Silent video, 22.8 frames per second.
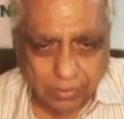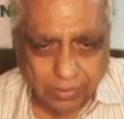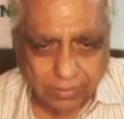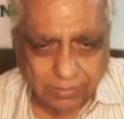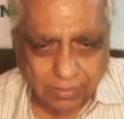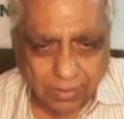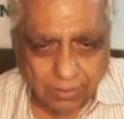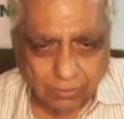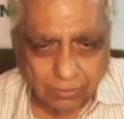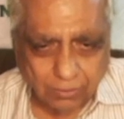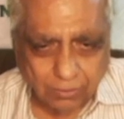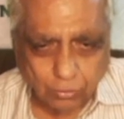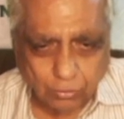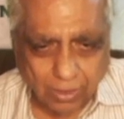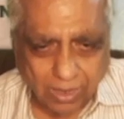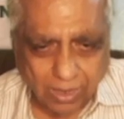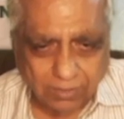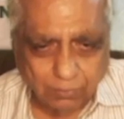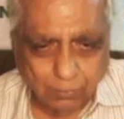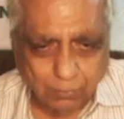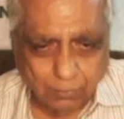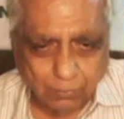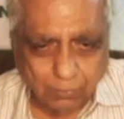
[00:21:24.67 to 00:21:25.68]
the size
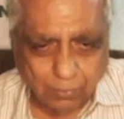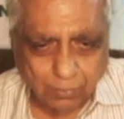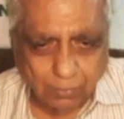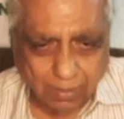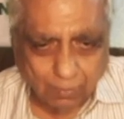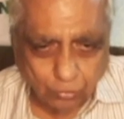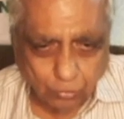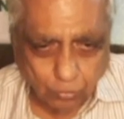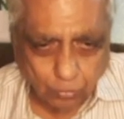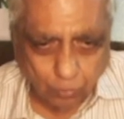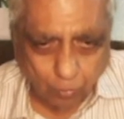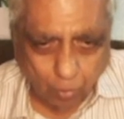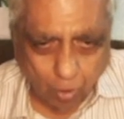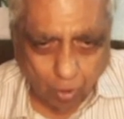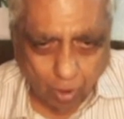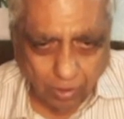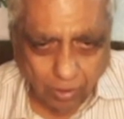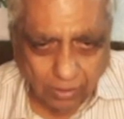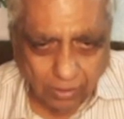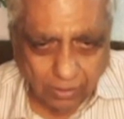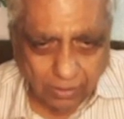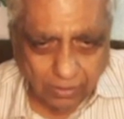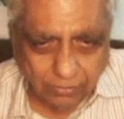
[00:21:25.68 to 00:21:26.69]
becomes small,
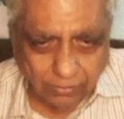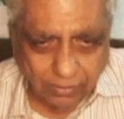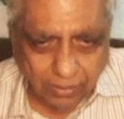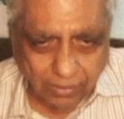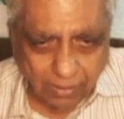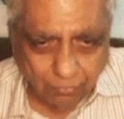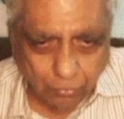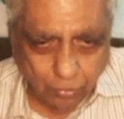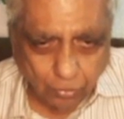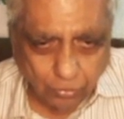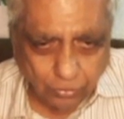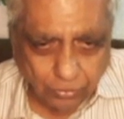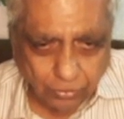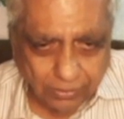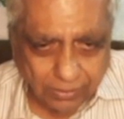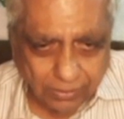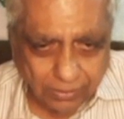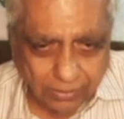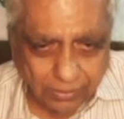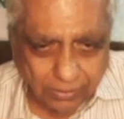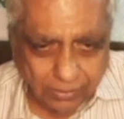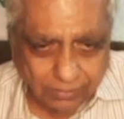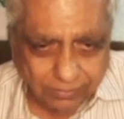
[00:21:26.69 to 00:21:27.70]
therefore their
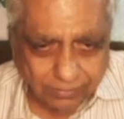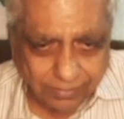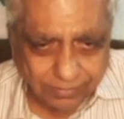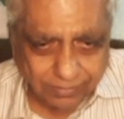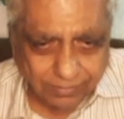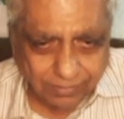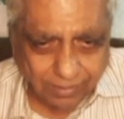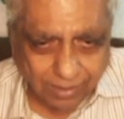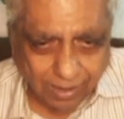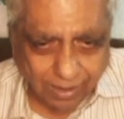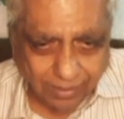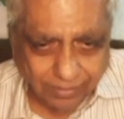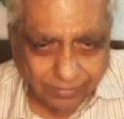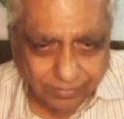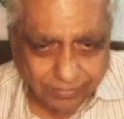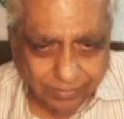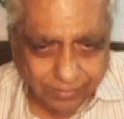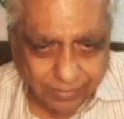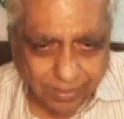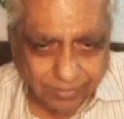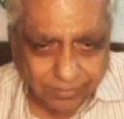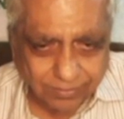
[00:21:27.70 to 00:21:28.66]
size is largest